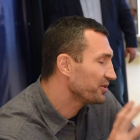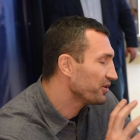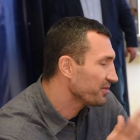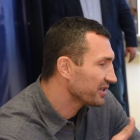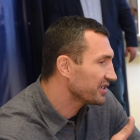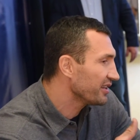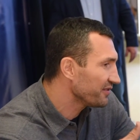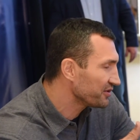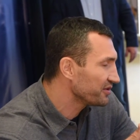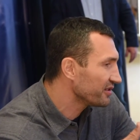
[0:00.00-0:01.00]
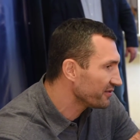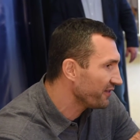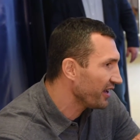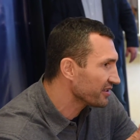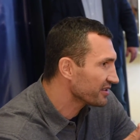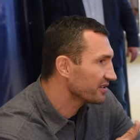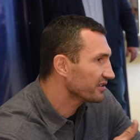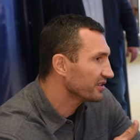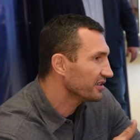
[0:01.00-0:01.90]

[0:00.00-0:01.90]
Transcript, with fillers: turning myself into the fans.